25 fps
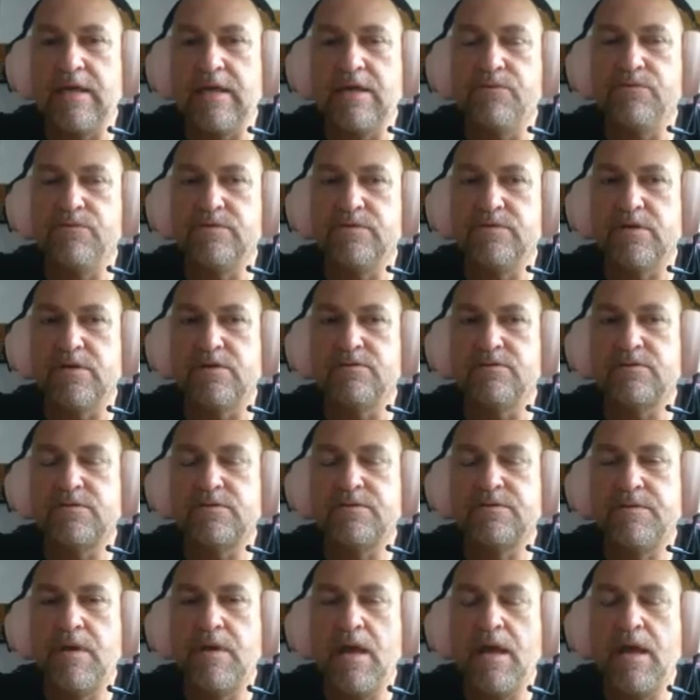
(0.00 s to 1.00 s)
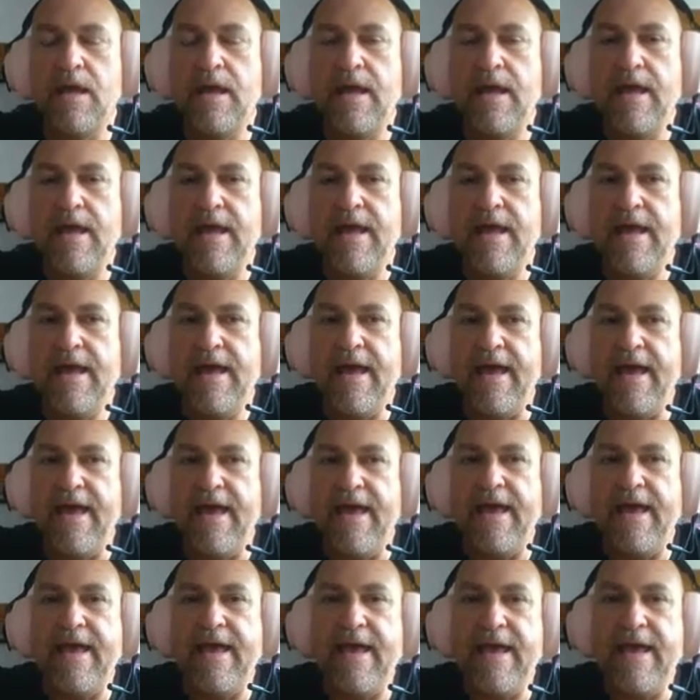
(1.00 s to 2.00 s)
results
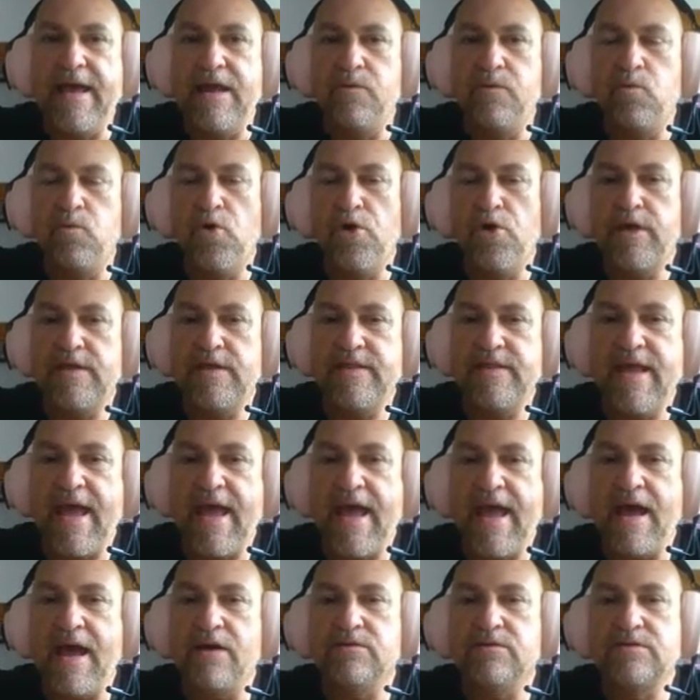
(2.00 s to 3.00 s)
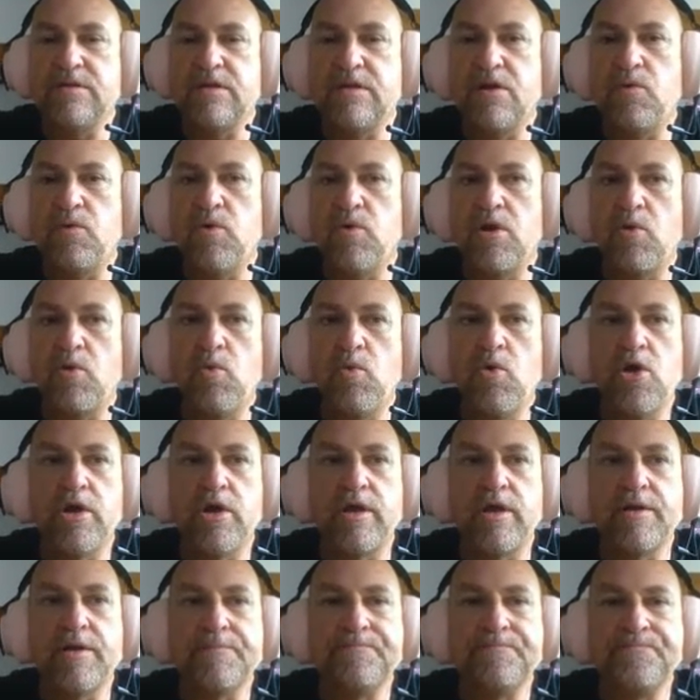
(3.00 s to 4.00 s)
and working the hours that I want to work.
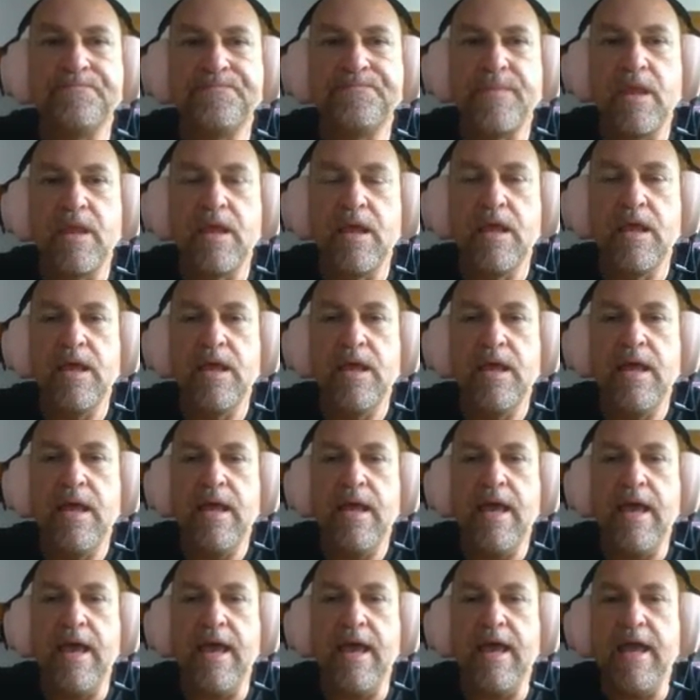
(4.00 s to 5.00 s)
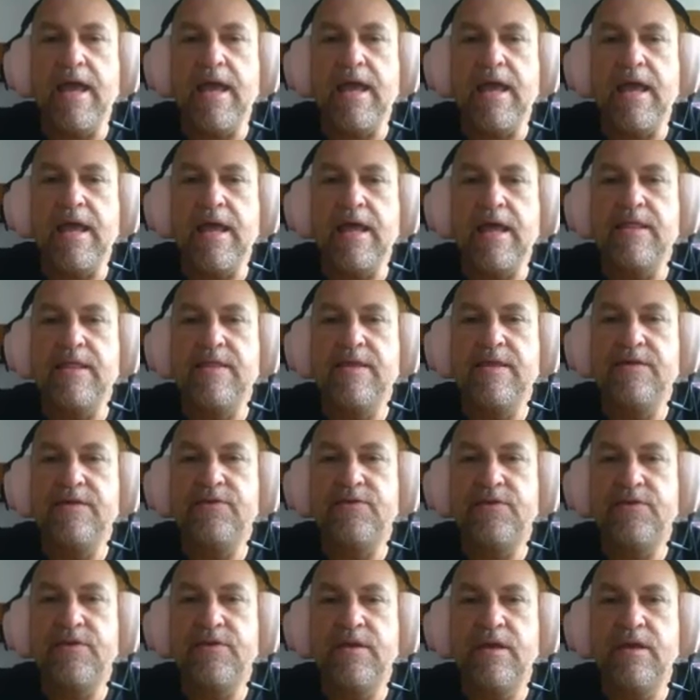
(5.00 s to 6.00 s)
And
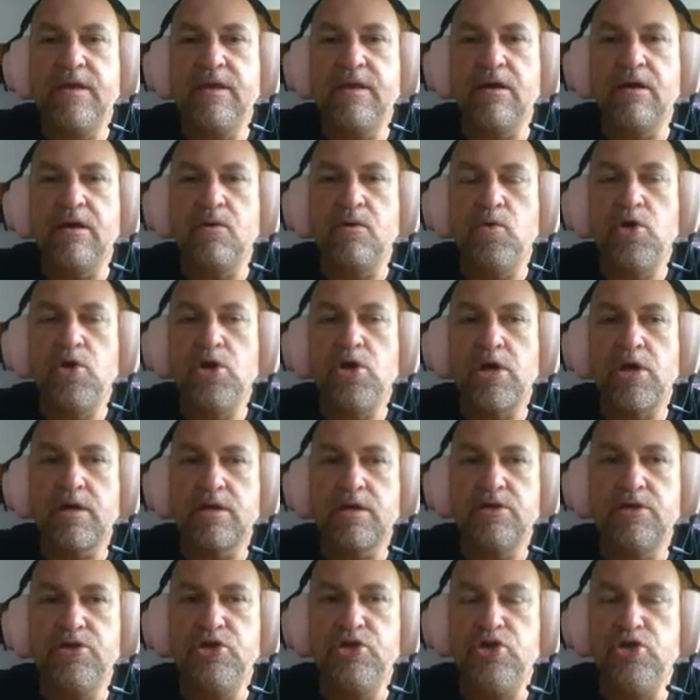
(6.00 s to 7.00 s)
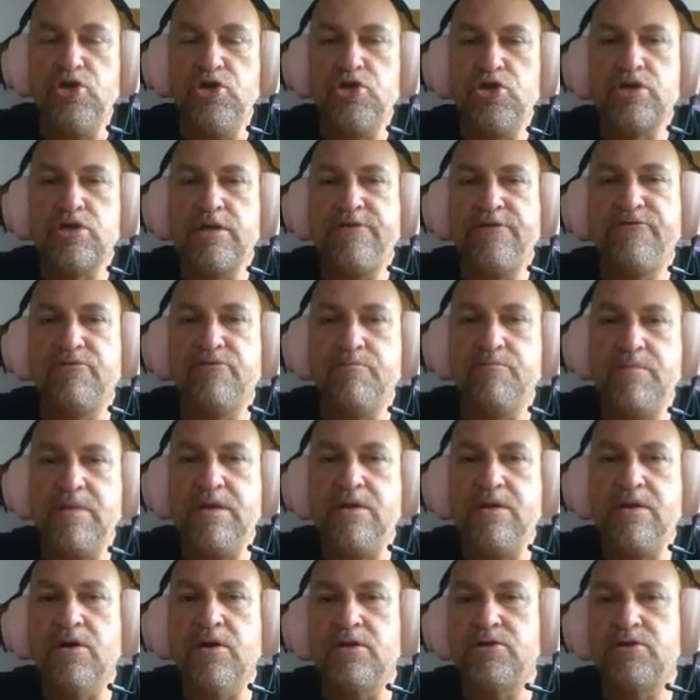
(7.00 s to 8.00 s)
this, I work usually from
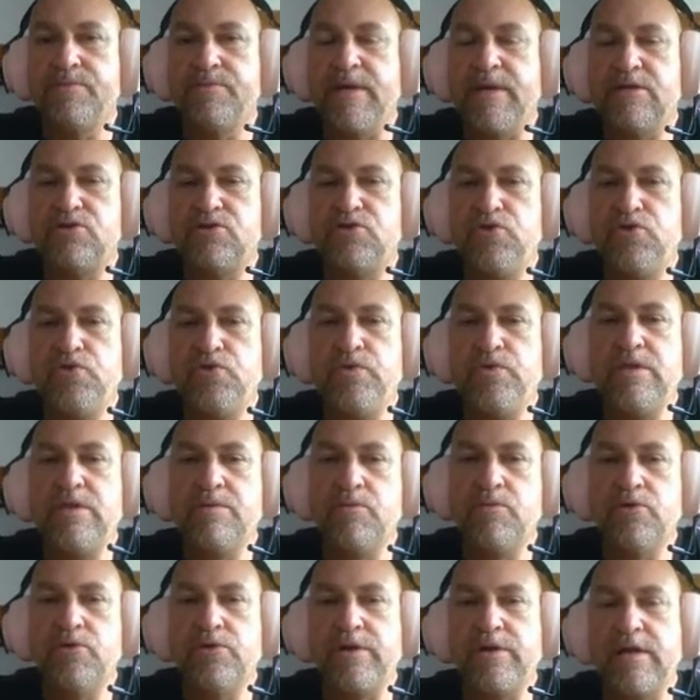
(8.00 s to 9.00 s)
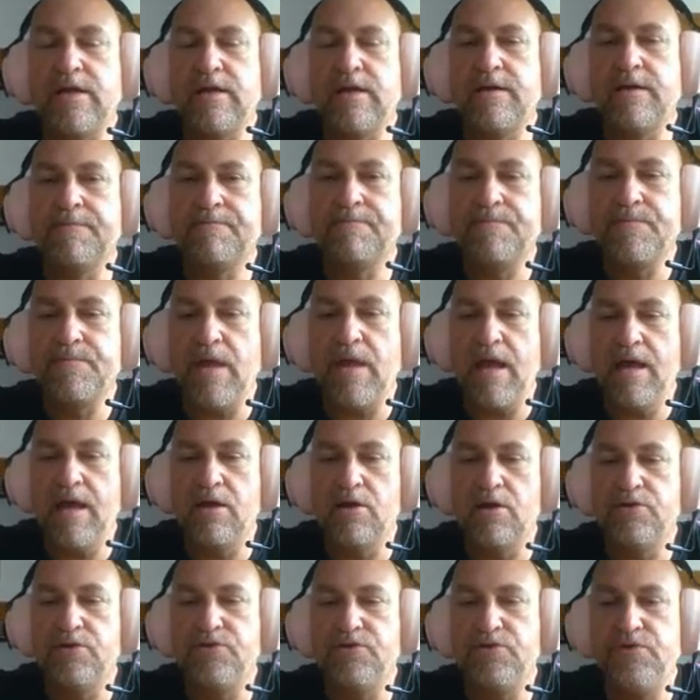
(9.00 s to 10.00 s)
midnight to about two in the morning and I
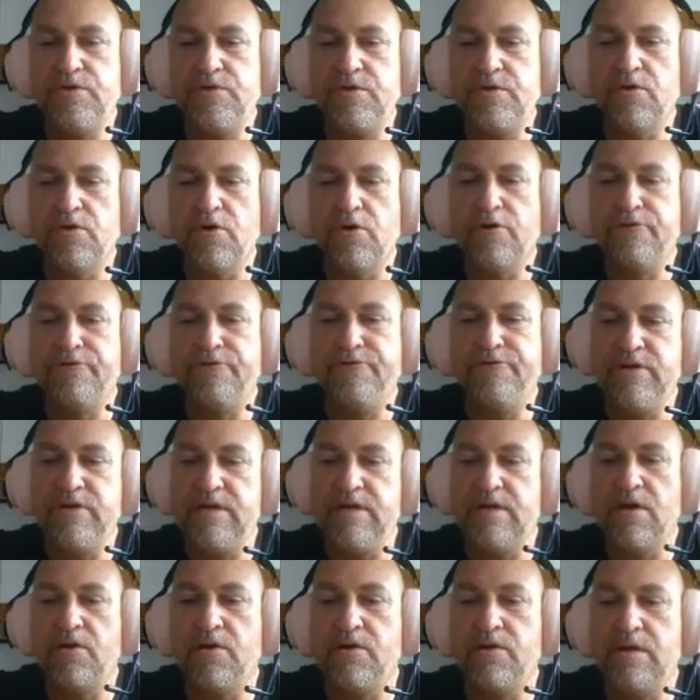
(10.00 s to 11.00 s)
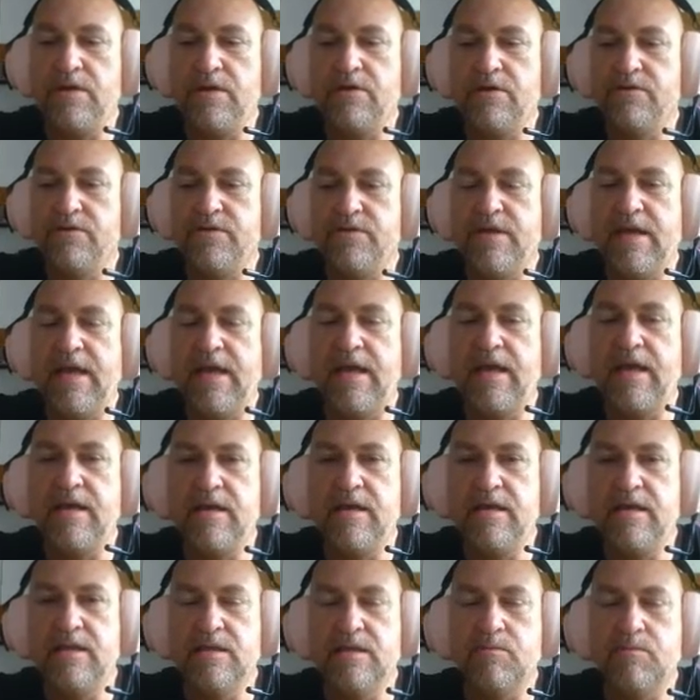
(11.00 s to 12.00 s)
do the odd video here and there
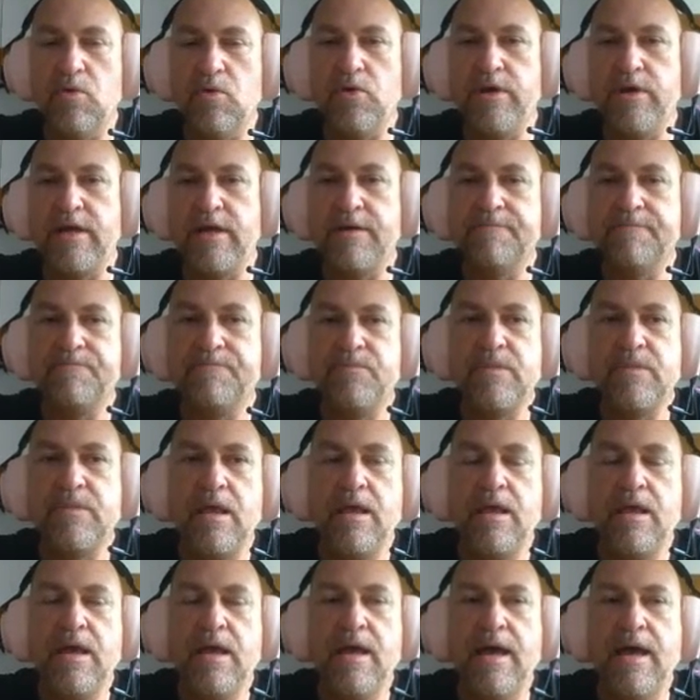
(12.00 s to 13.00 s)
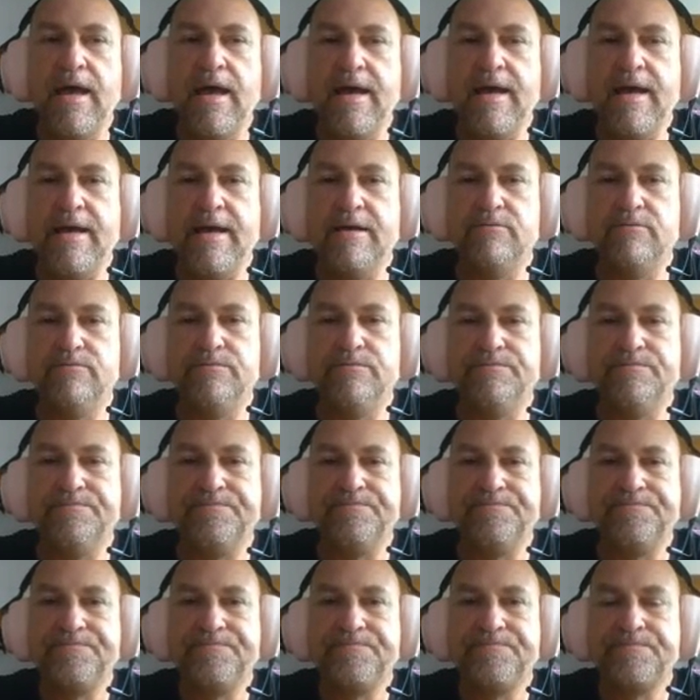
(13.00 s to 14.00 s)
in the morning. Um,
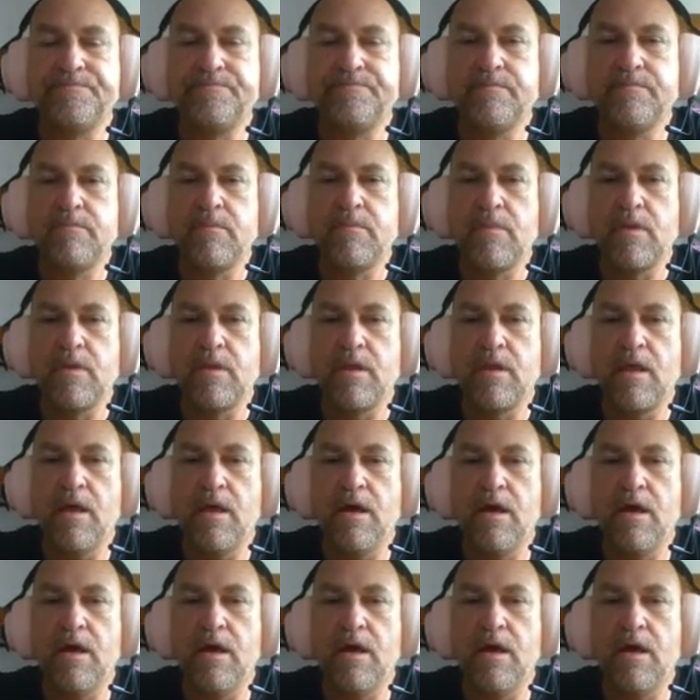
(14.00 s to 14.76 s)
I